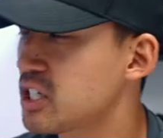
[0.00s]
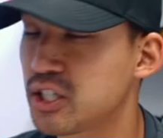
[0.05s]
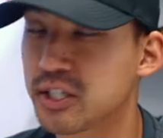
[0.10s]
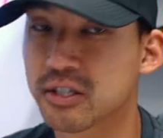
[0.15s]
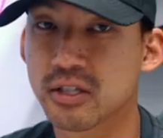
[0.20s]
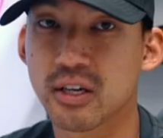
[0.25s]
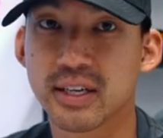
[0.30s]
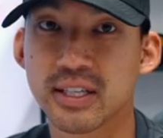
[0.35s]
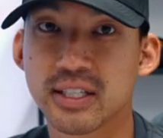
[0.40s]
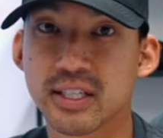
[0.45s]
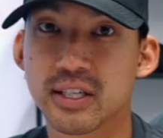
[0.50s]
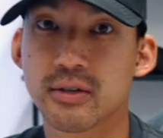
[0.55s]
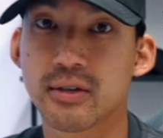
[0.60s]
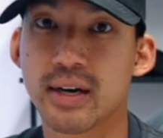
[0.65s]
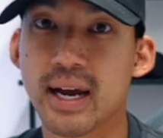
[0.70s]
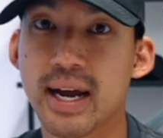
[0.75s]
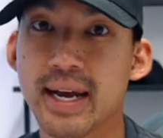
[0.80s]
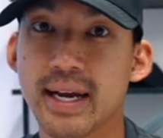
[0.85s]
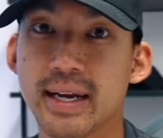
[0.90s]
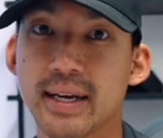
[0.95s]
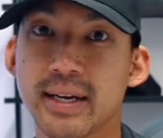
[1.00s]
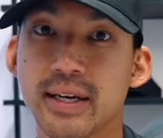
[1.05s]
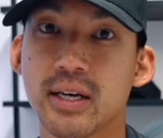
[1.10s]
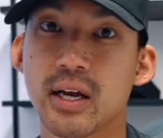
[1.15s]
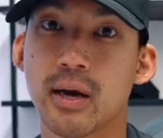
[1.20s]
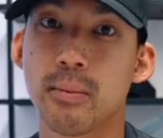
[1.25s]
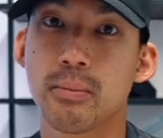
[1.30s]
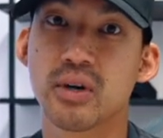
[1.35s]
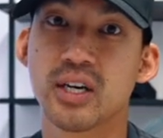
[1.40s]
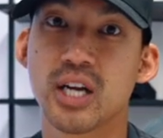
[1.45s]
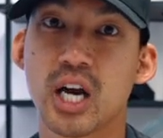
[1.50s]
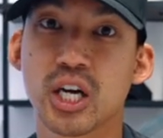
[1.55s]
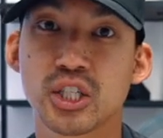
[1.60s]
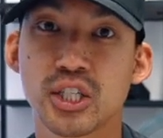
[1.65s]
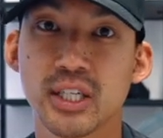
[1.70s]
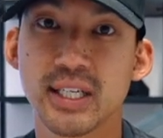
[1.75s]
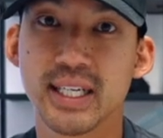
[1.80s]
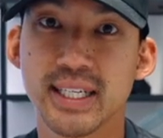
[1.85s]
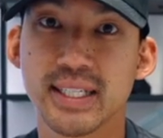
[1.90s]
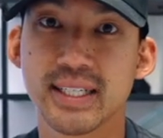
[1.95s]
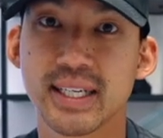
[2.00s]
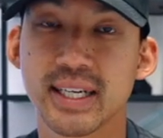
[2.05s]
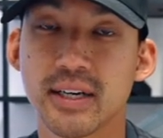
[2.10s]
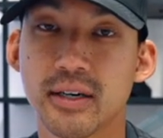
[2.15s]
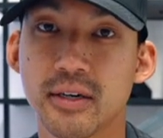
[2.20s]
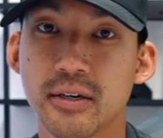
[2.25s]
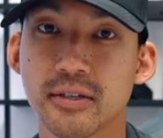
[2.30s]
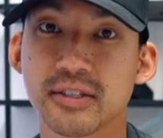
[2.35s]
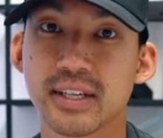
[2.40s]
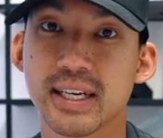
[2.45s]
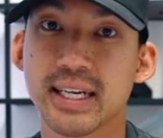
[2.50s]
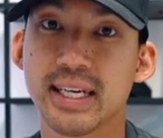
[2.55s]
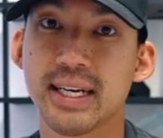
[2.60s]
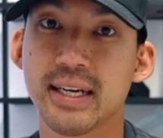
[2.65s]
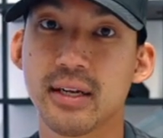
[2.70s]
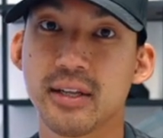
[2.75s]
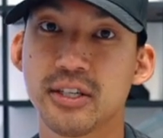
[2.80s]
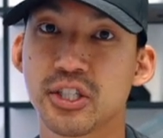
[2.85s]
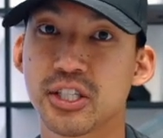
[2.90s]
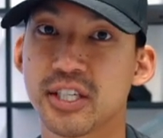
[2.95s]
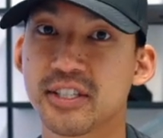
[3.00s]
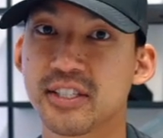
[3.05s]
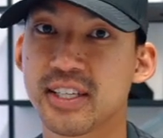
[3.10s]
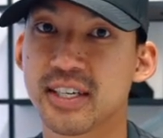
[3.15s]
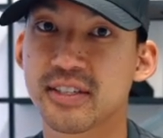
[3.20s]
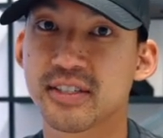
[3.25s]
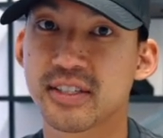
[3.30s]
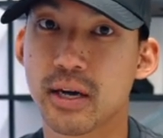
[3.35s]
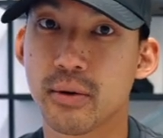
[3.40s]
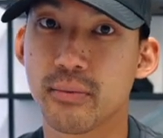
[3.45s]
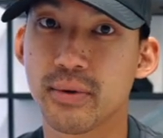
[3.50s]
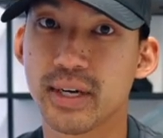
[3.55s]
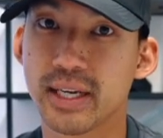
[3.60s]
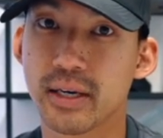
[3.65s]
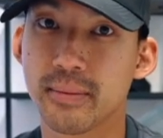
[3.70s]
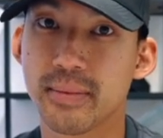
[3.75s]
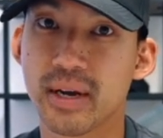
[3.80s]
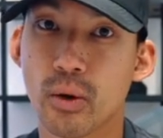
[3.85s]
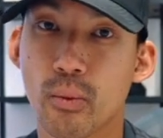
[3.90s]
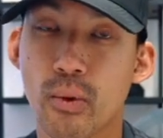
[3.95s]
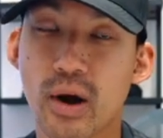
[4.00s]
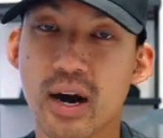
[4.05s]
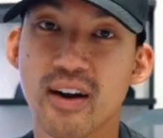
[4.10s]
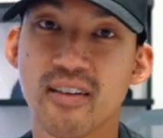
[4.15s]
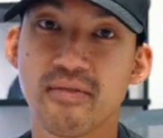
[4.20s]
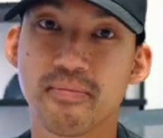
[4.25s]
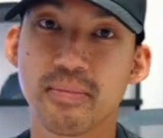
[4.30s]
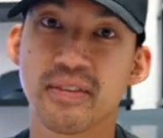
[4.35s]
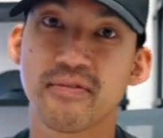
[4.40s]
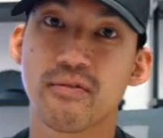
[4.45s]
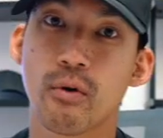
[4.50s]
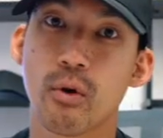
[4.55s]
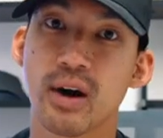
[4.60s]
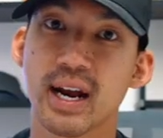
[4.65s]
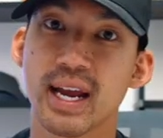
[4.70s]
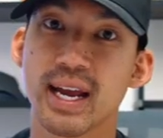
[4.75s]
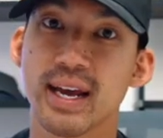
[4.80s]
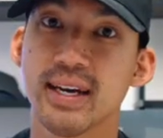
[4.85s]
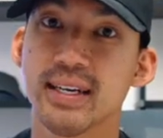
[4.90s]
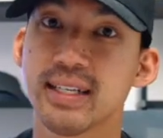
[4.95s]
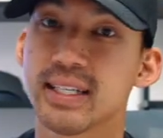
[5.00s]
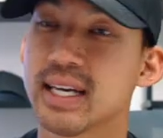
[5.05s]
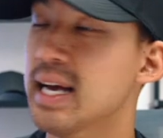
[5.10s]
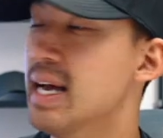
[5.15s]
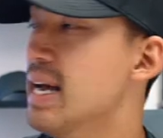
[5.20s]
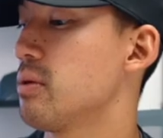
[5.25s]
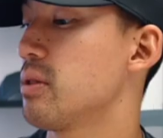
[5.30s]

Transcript: she's looking to create, you know, production details, any logistics that we need to be aware of beforehand.